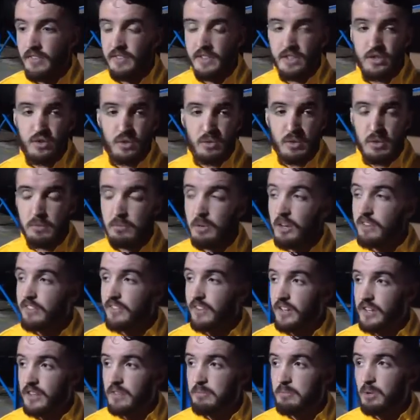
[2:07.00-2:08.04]
show it on
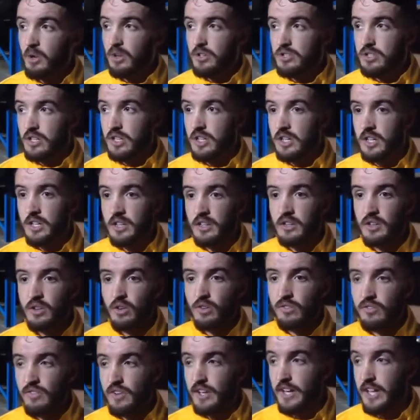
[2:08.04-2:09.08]
Murphy at Boston, and
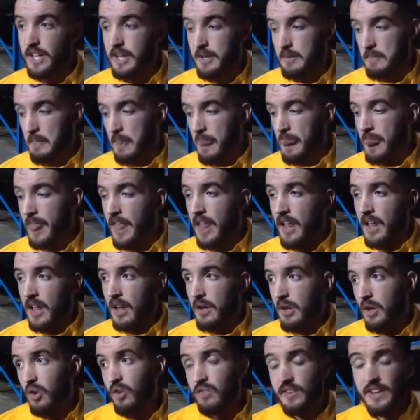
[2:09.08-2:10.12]
hopefully
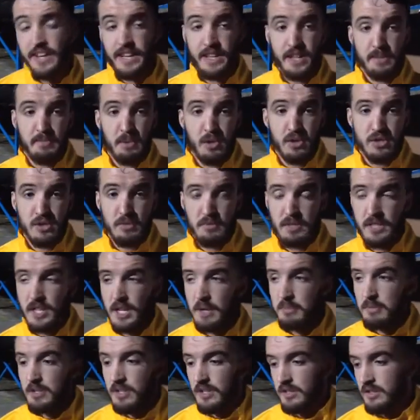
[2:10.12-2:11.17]
get the Boston up the
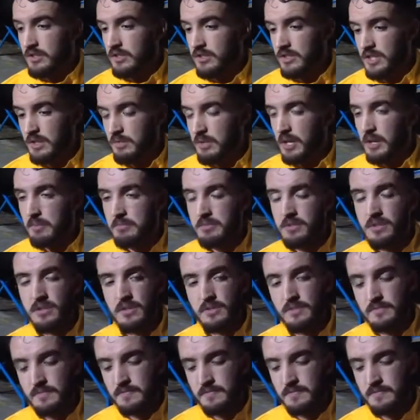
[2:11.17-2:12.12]
table and see what happens.